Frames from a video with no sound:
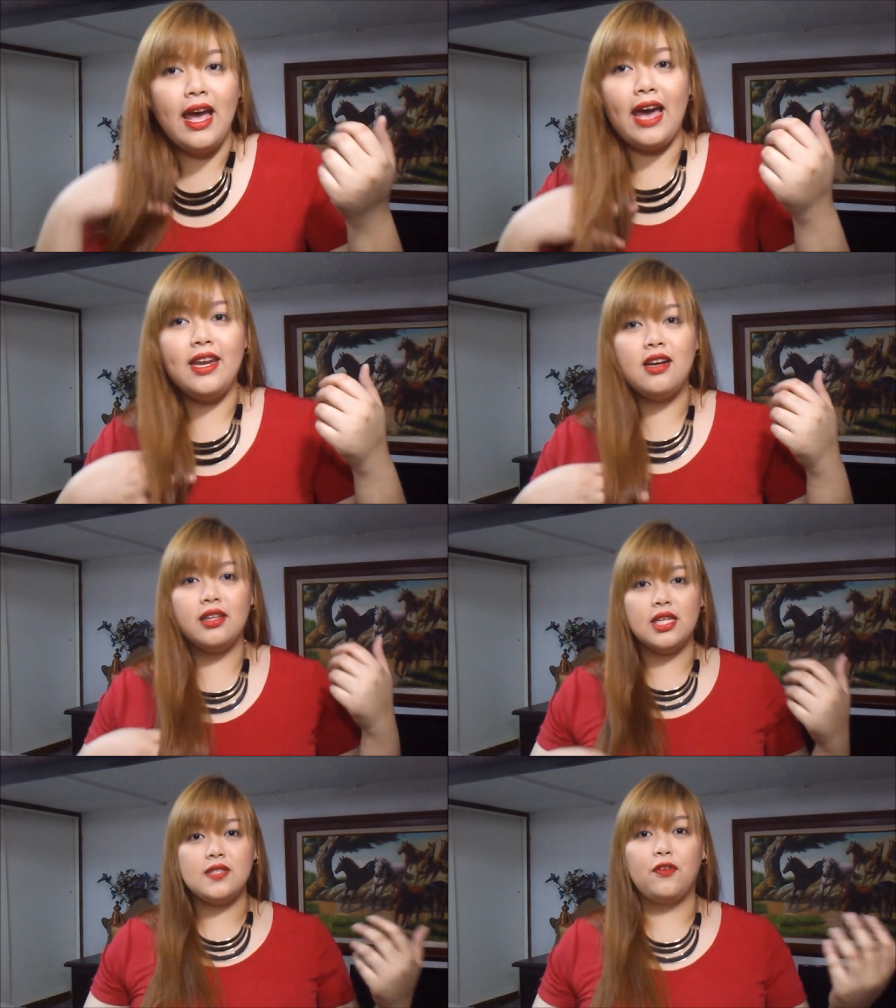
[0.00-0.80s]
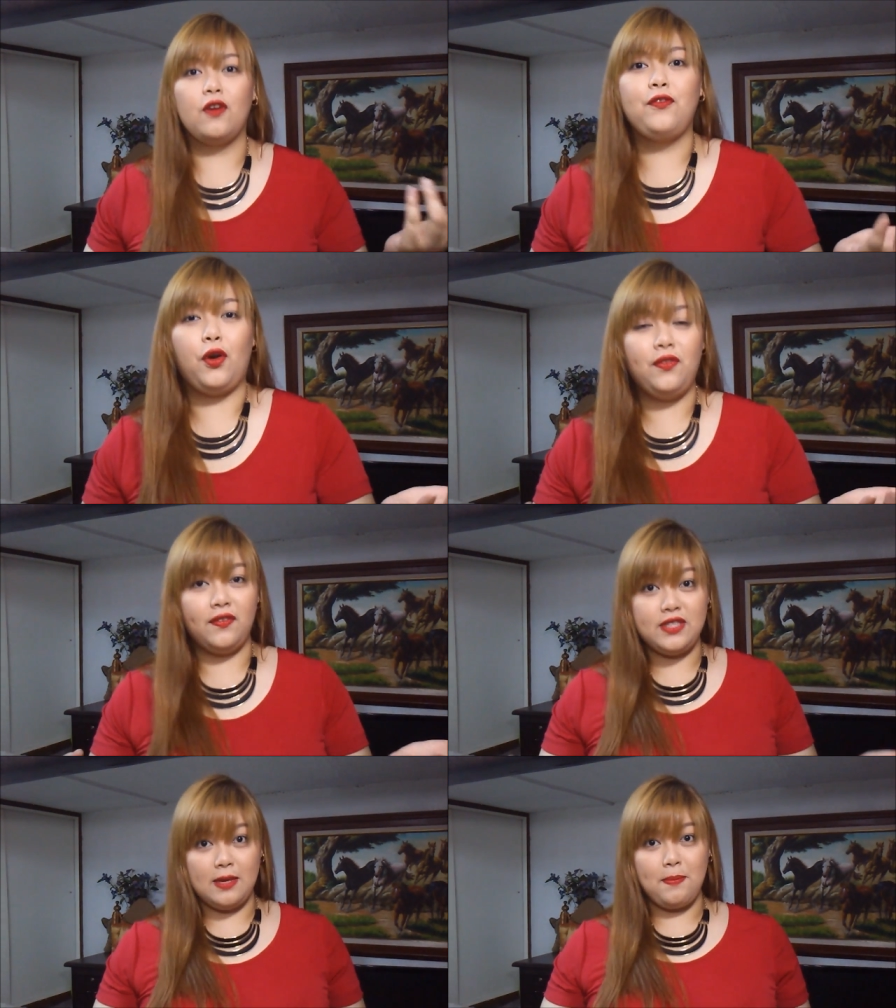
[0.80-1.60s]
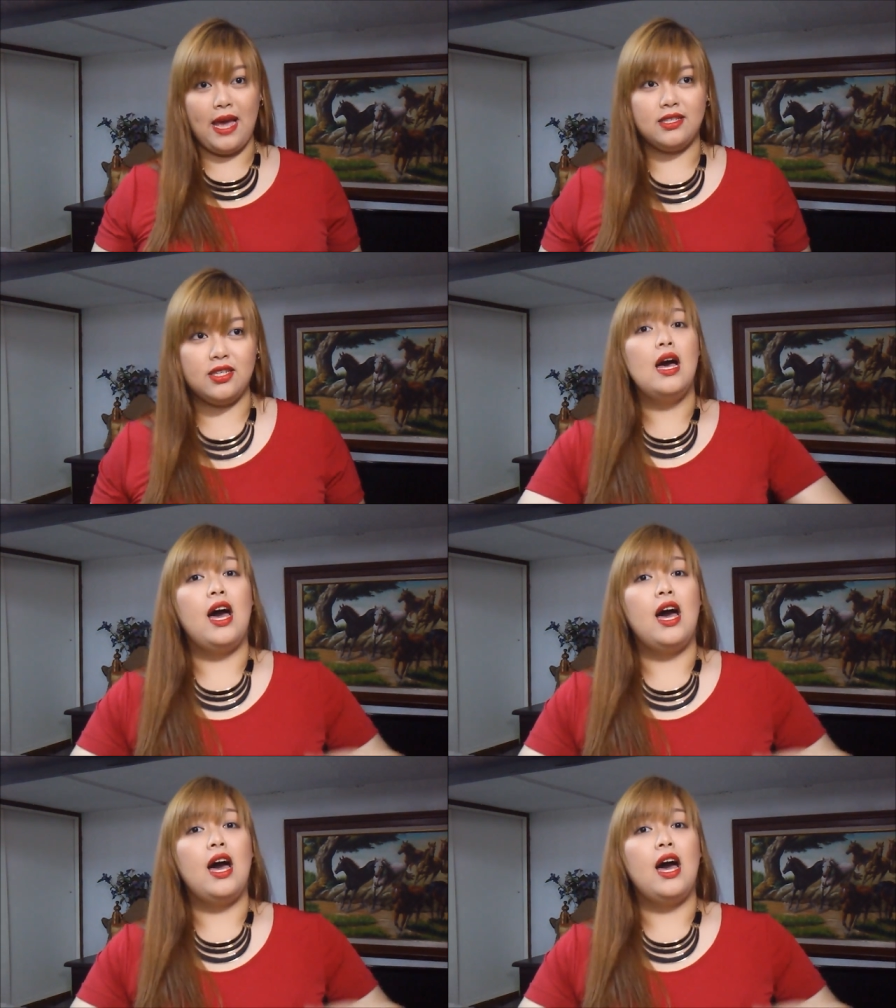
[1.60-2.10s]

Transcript: and I got this for 450 pesos.